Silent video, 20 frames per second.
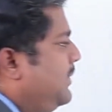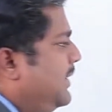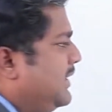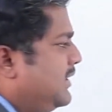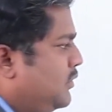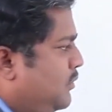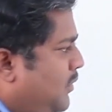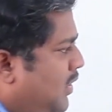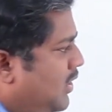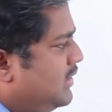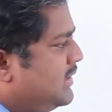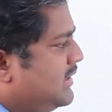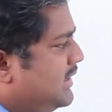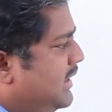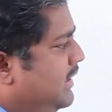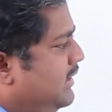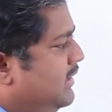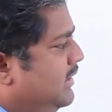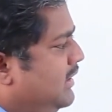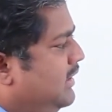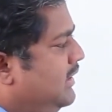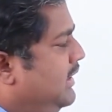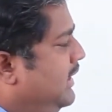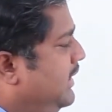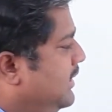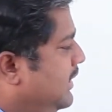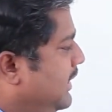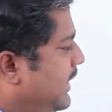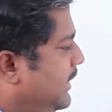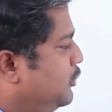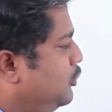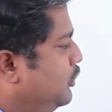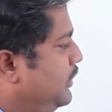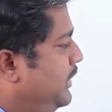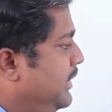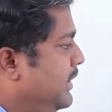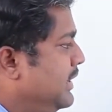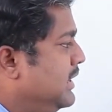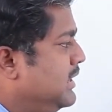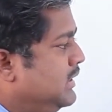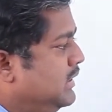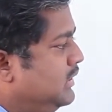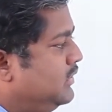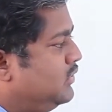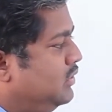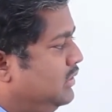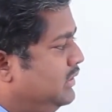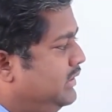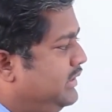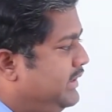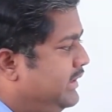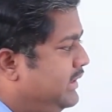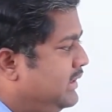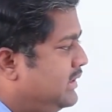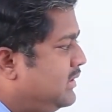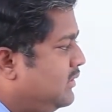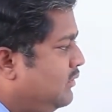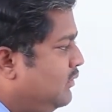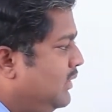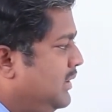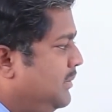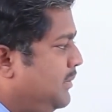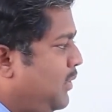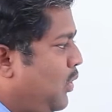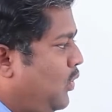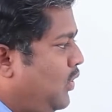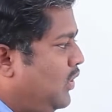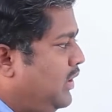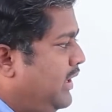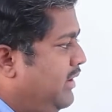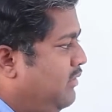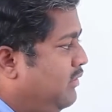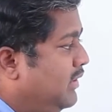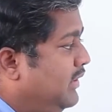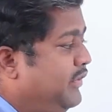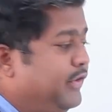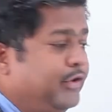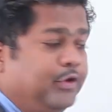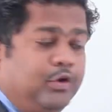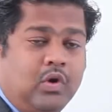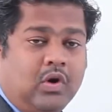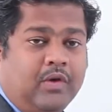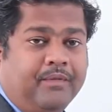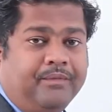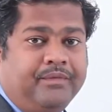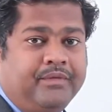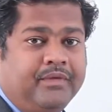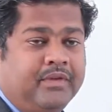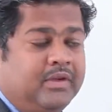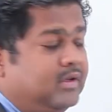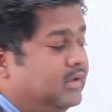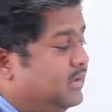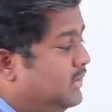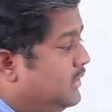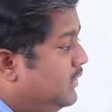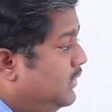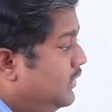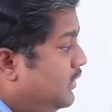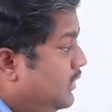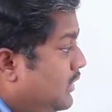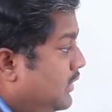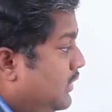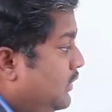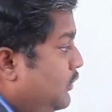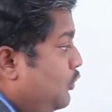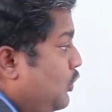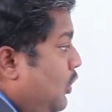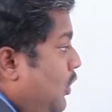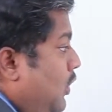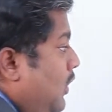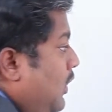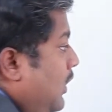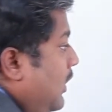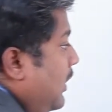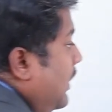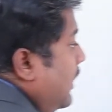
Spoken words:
by small letter actually. So it is one proton and one neutron. So